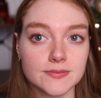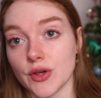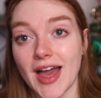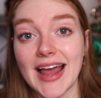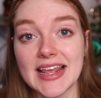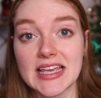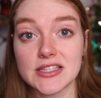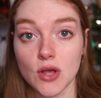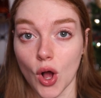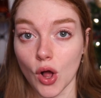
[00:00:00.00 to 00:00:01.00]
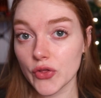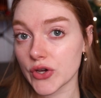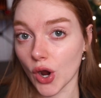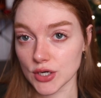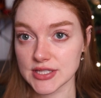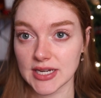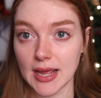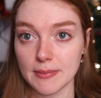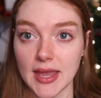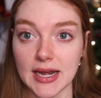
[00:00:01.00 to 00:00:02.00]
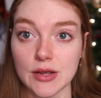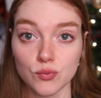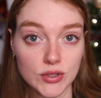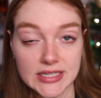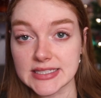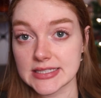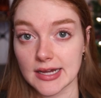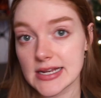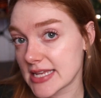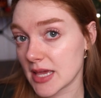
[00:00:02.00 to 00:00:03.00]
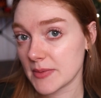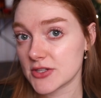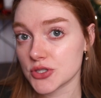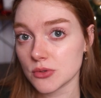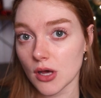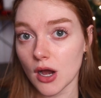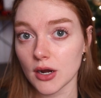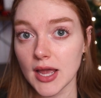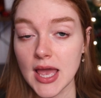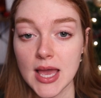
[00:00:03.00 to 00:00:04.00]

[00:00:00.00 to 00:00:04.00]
So that is all the cards that I made. It really did not take me too long.